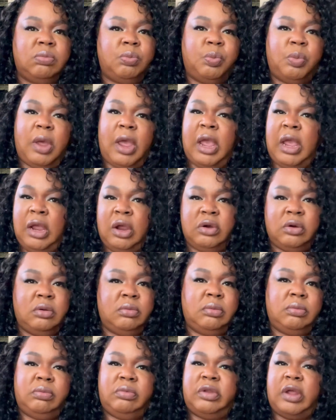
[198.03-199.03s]
hair
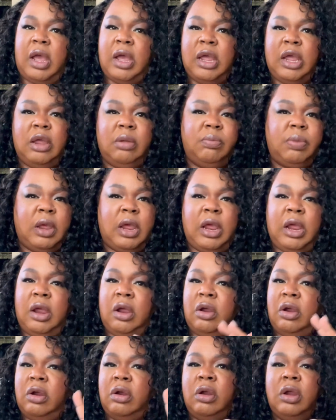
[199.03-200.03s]
type,
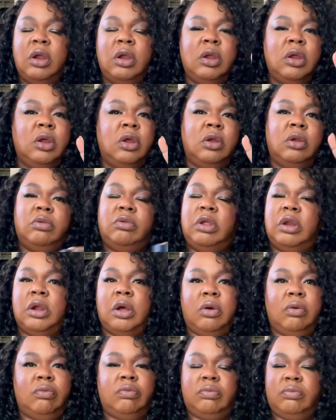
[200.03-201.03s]
hair, you
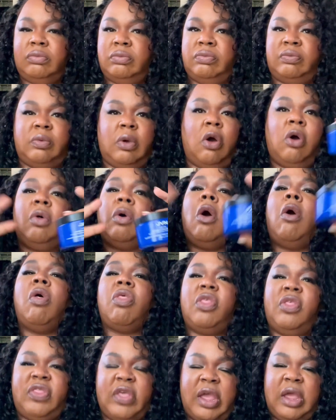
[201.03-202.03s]
know, all
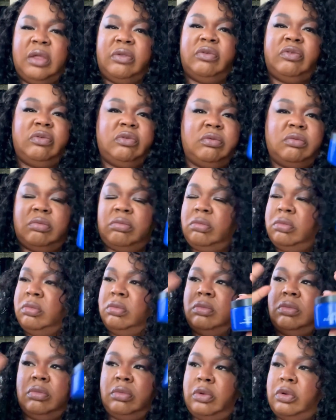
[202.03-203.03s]
the things.
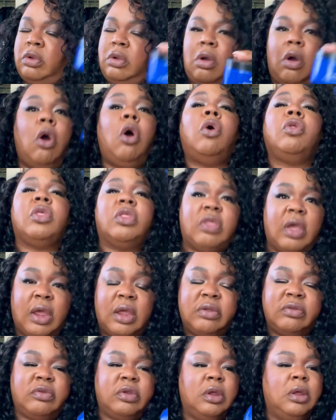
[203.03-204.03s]
All the
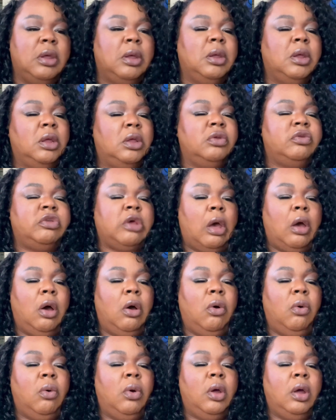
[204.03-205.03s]
things.
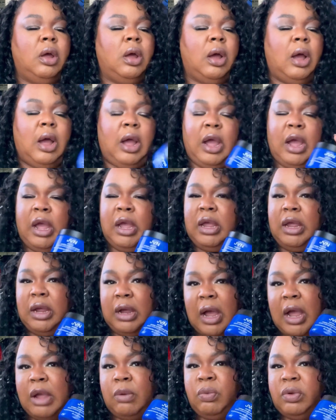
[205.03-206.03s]
So,
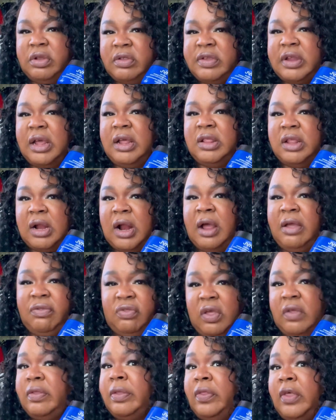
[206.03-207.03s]
I would say that I
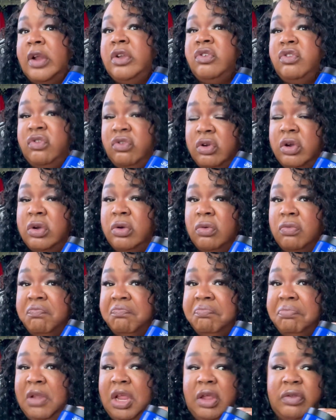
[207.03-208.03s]
think that that's true,
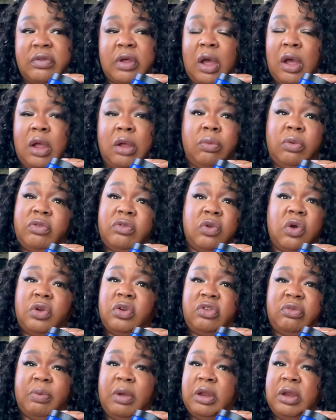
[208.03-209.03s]
because I was not
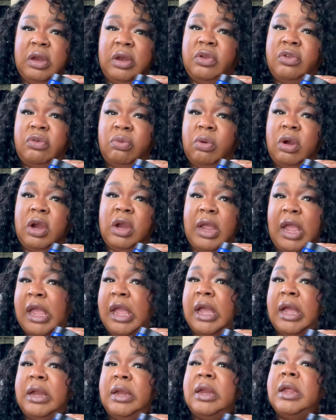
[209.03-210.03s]
expecting it to work,
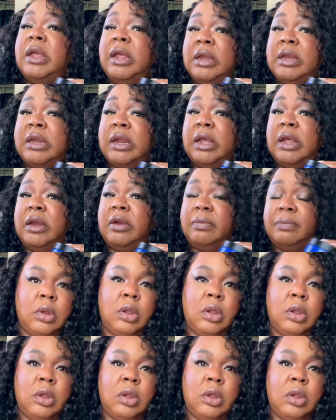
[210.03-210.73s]
and it did.